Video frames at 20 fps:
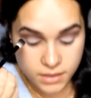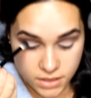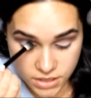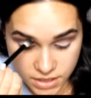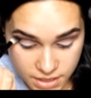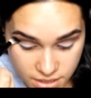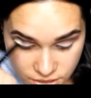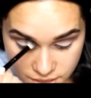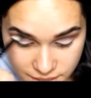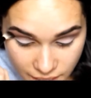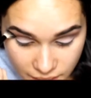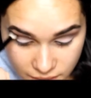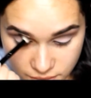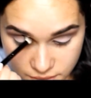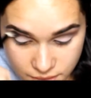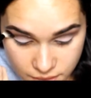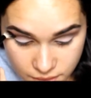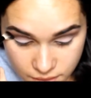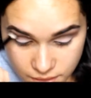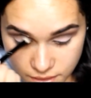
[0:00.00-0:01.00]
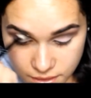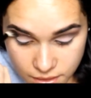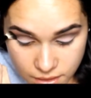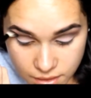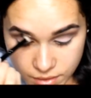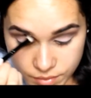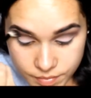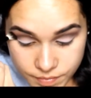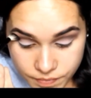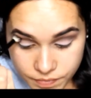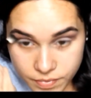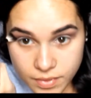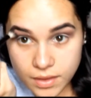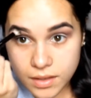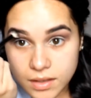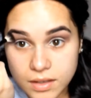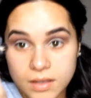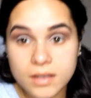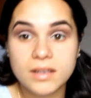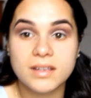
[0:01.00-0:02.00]
You're the light, you're the
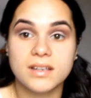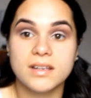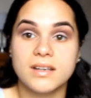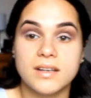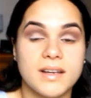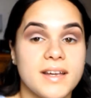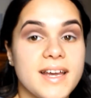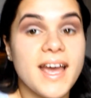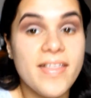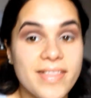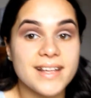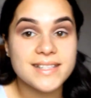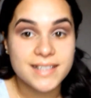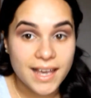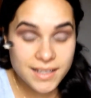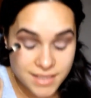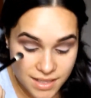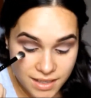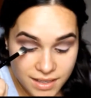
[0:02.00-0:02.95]
night, you're